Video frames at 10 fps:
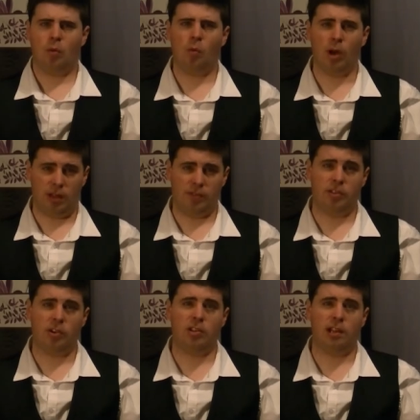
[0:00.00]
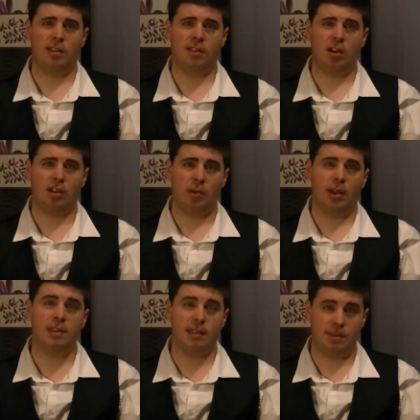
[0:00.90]
Well, if Dr. Lizardo
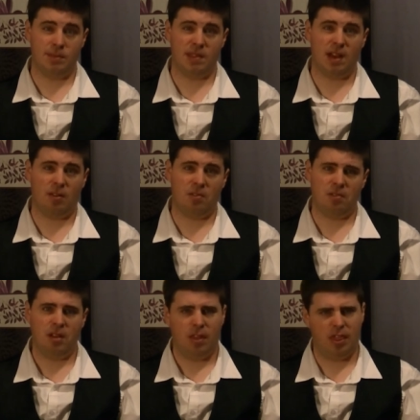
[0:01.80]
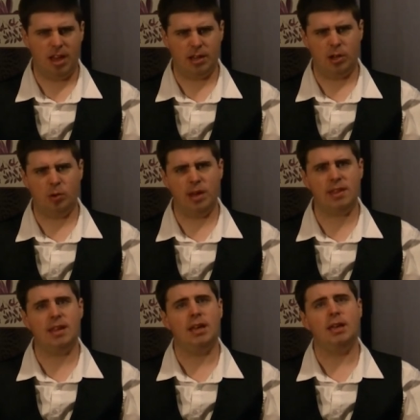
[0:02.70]
isn't himself, then who
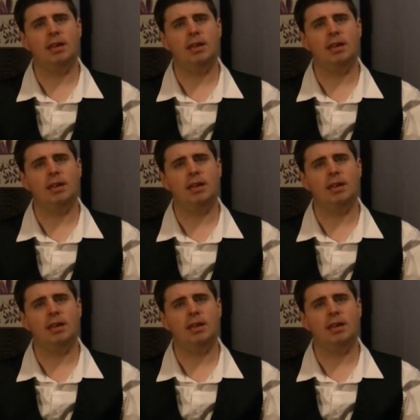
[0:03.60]
is he?